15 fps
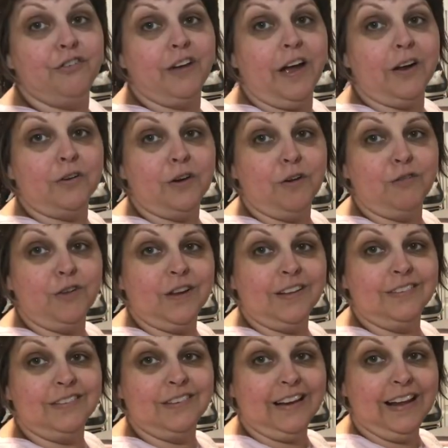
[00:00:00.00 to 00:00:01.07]
I don't know if you
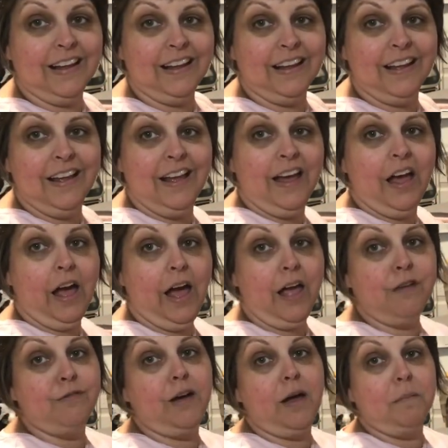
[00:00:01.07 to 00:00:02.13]
can see.
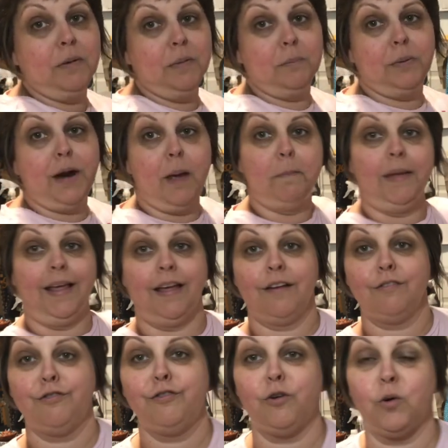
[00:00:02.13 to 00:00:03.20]
I've uh, been prepping
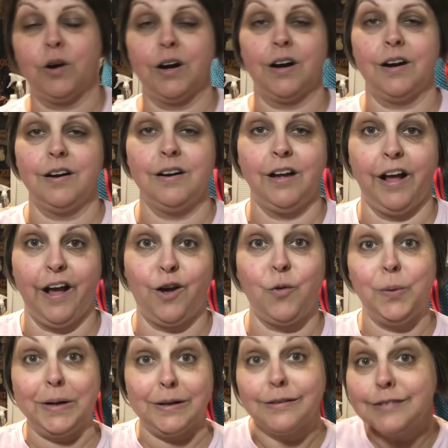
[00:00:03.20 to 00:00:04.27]
for a
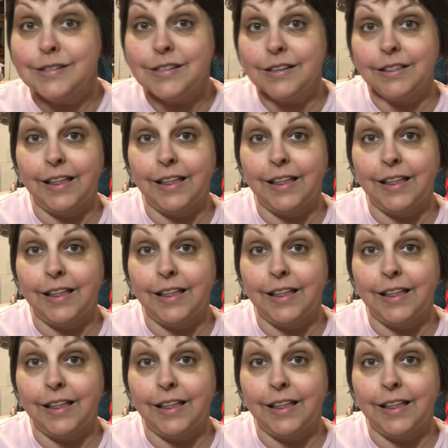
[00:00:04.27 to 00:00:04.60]
quilt,